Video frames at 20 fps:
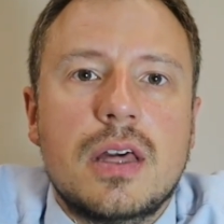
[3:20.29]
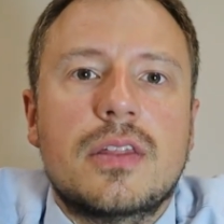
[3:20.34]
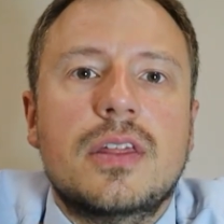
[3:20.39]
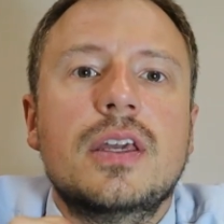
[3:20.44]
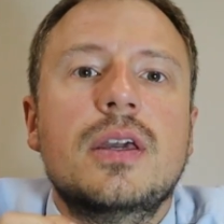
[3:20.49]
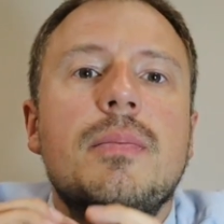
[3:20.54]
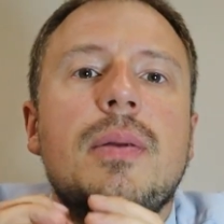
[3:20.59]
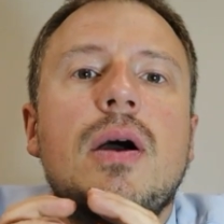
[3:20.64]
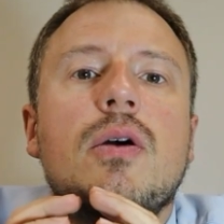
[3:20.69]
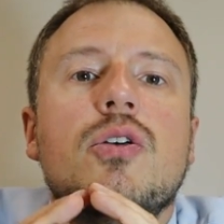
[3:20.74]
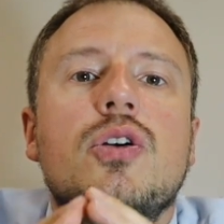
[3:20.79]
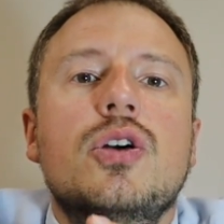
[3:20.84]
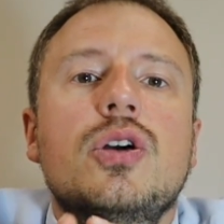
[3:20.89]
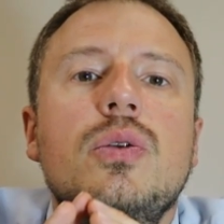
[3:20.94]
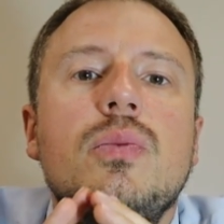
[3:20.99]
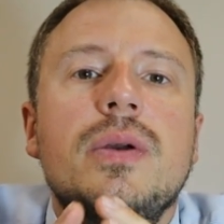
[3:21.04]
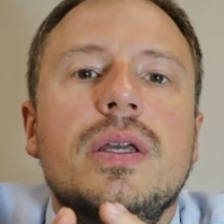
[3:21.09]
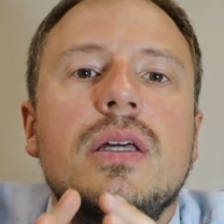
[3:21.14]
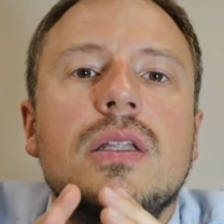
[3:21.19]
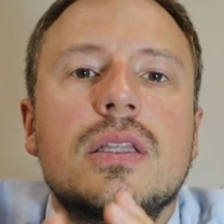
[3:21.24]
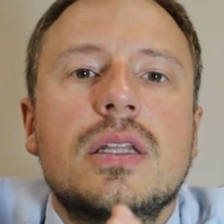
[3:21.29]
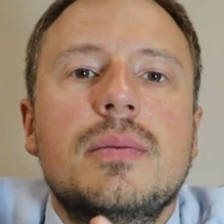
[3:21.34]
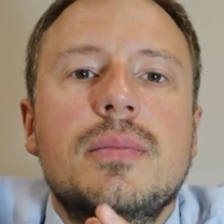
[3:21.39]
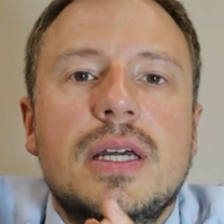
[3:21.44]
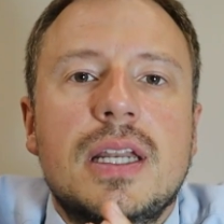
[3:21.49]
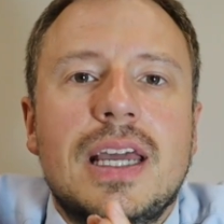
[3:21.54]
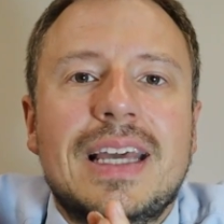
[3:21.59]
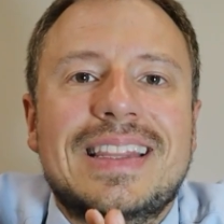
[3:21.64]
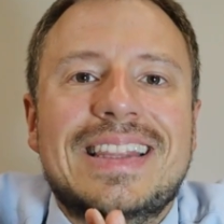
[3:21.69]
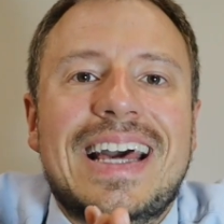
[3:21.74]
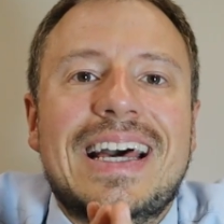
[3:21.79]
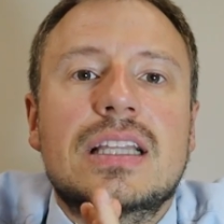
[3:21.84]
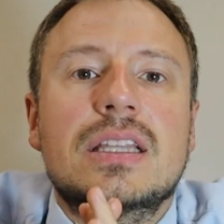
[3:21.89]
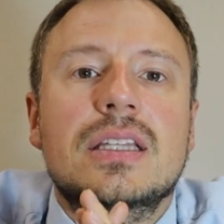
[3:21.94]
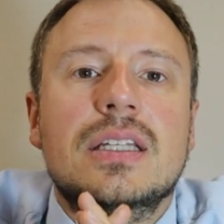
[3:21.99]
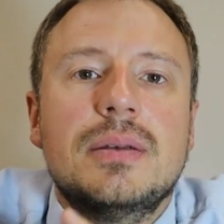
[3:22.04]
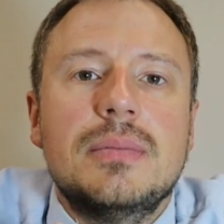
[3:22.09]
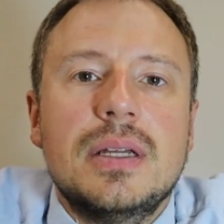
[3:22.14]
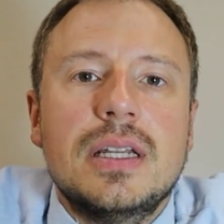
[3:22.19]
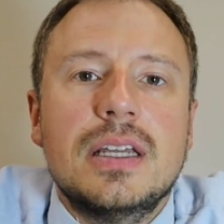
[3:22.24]
Think about, could we eliminate that
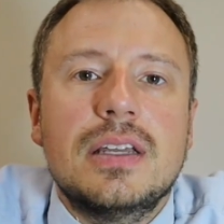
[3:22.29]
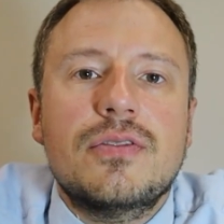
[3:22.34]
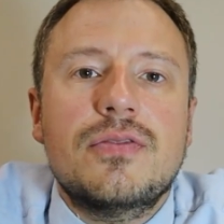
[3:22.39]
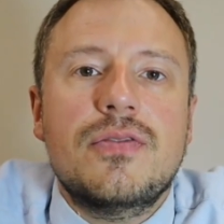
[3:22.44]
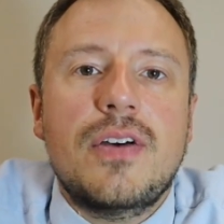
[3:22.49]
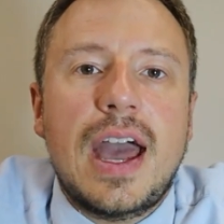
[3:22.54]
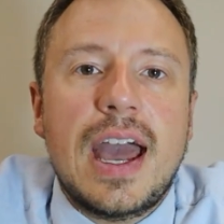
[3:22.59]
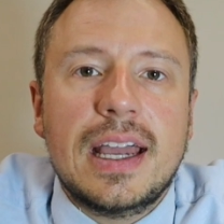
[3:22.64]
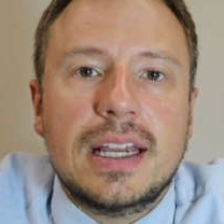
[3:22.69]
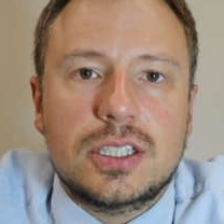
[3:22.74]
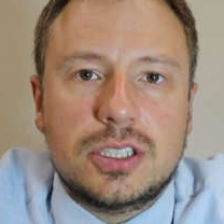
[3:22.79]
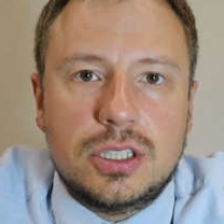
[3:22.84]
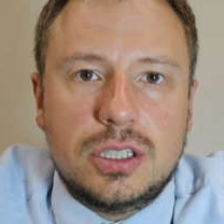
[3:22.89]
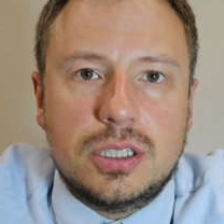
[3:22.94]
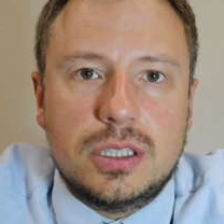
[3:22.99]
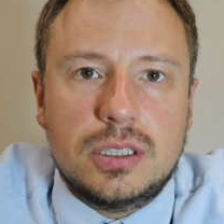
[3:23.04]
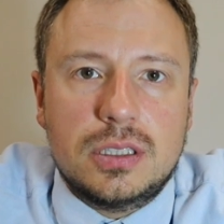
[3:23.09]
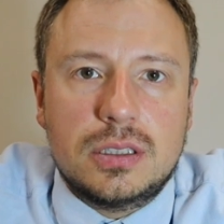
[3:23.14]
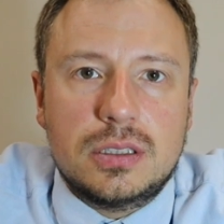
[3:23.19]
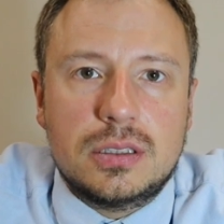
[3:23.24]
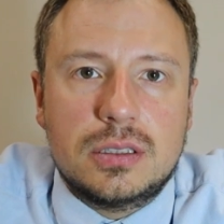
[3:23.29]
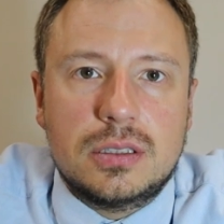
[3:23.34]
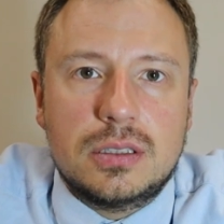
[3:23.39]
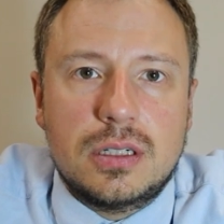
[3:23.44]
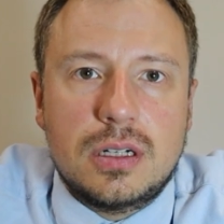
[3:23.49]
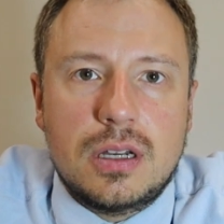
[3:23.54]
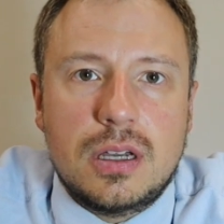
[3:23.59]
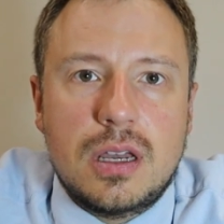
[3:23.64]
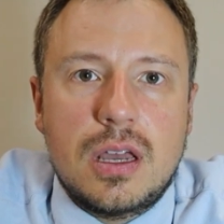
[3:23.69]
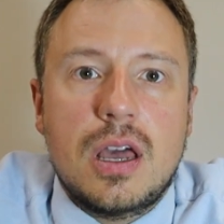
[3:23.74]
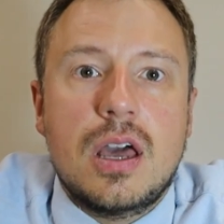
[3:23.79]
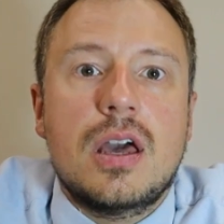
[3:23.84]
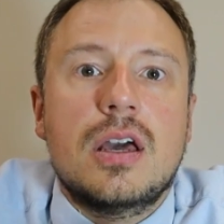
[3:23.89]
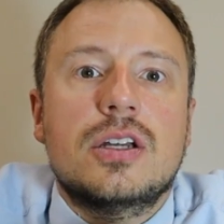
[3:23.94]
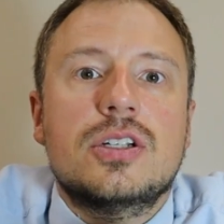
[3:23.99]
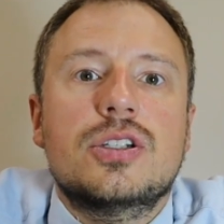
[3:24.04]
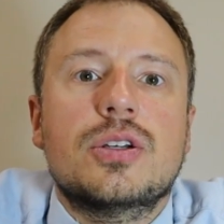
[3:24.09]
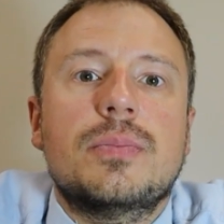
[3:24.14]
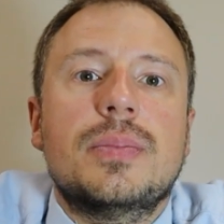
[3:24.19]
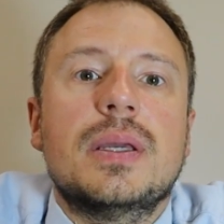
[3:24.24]
limiting factor
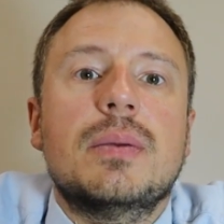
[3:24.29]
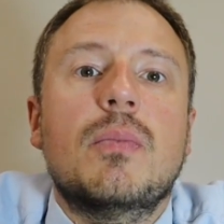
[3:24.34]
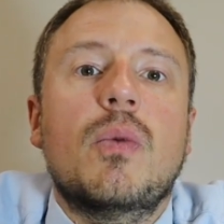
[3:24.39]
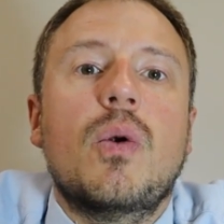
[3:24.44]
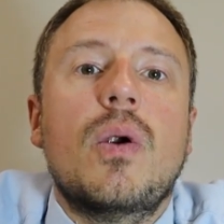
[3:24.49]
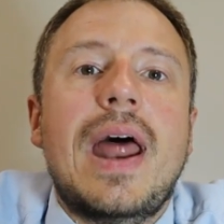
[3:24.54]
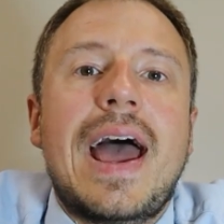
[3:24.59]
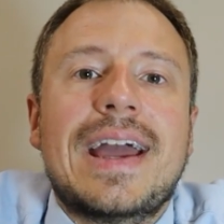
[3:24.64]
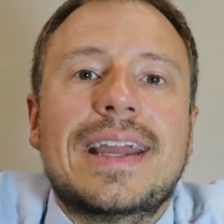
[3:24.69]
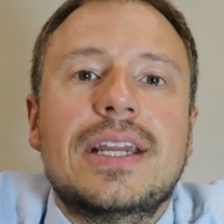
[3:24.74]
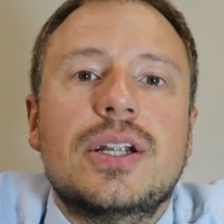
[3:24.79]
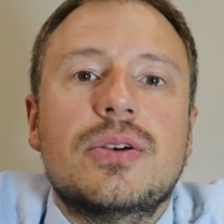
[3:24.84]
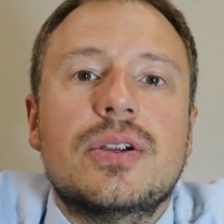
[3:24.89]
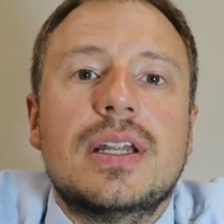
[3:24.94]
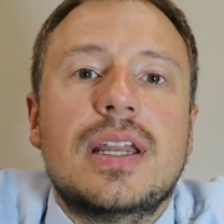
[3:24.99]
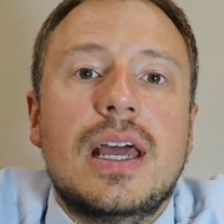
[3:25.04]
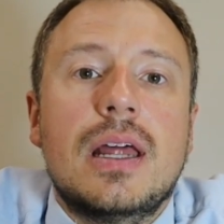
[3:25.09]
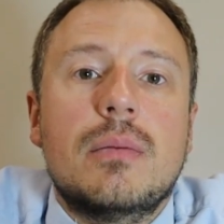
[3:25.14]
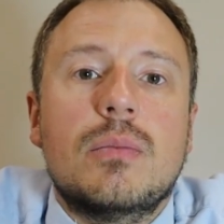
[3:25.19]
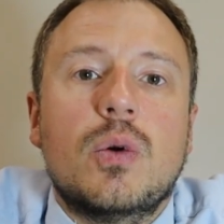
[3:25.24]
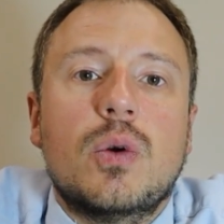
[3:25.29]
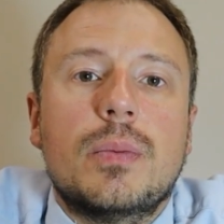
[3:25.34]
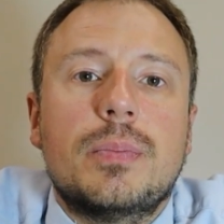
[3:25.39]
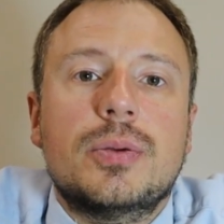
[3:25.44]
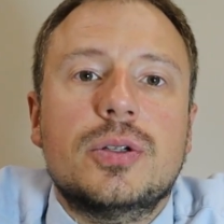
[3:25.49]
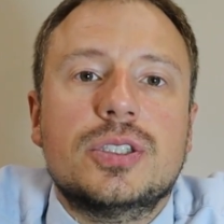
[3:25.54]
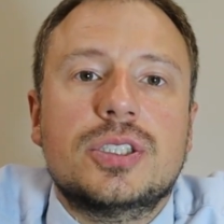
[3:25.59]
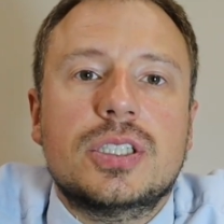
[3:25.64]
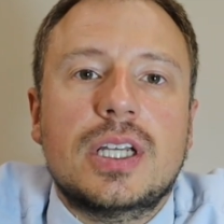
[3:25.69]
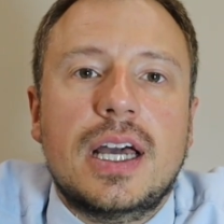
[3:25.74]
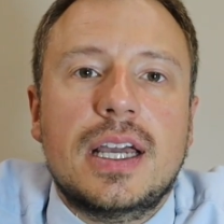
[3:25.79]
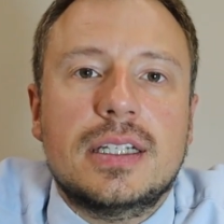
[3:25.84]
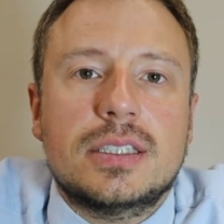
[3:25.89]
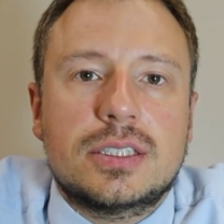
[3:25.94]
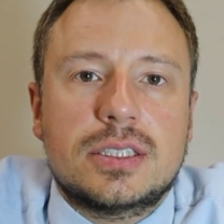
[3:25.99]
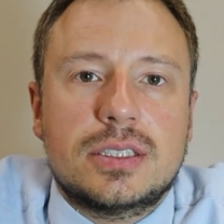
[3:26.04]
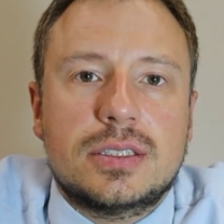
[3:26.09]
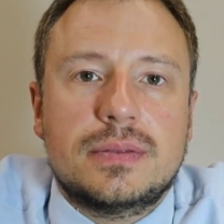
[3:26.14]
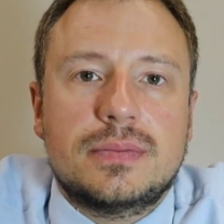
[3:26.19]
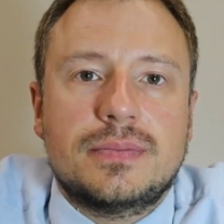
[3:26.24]
to be more accurate and more
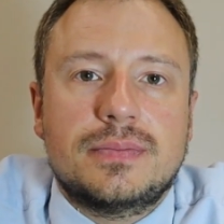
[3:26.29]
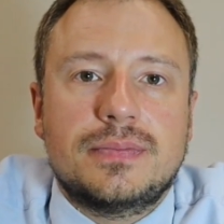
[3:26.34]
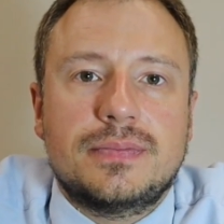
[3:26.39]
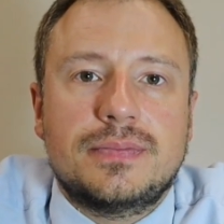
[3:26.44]
precise?